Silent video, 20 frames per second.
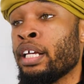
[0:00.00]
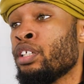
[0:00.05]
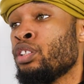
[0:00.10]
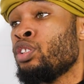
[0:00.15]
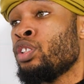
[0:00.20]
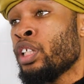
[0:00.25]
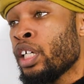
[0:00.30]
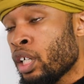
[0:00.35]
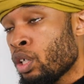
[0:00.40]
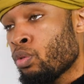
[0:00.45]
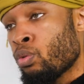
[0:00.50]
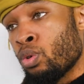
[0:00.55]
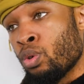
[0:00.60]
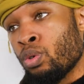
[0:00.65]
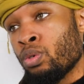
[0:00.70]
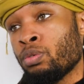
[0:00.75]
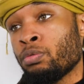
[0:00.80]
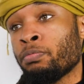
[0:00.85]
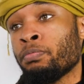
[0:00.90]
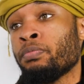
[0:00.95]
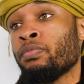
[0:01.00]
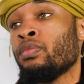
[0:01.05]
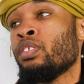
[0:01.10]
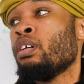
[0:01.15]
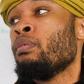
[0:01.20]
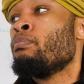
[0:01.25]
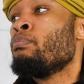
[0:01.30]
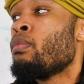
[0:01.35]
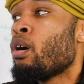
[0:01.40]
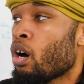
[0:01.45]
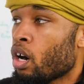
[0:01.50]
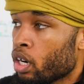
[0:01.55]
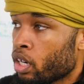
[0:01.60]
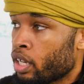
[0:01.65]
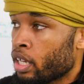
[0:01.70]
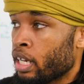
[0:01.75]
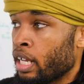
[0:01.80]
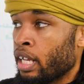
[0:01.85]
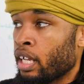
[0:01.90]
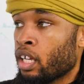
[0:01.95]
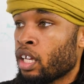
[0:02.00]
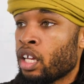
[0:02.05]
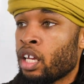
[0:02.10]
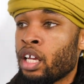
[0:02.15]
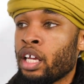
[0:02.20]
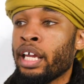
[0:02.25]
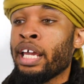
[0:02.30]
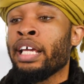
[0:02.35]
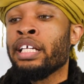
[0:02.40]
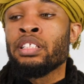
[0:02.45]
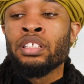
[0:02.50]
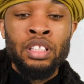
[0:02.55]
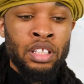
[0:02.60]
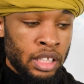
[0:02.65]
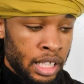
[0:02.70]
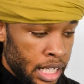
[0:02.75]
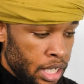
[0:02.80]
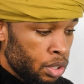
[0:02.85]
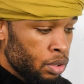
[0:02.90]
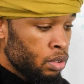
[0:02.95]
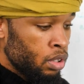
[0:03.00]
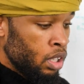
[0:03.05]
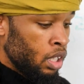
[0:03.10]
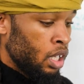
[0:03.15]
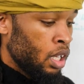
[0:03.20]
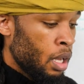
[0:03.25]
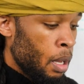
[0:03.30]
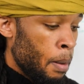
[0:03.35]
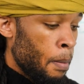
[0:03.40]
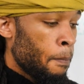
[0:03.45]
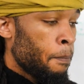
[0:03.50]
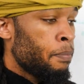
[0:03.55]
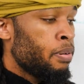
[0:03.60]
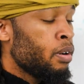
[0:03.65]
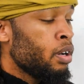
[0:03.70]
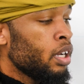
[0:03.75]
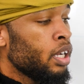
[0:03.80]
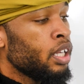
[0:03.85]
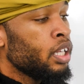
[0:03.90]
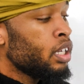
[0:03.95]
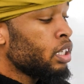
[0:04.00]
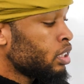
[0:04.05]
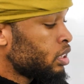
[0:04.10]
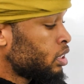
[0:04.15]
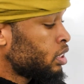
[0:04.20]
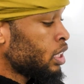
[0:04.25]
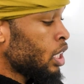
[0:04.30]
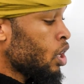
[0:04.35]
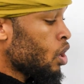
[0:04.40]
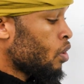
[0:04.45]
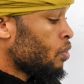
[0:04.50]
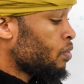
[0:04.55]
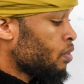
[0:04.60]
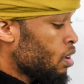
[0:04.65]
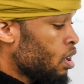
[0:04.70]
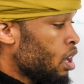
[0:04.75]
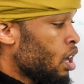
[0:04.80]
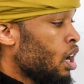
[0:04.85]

in general, marketing is literally putting yourself,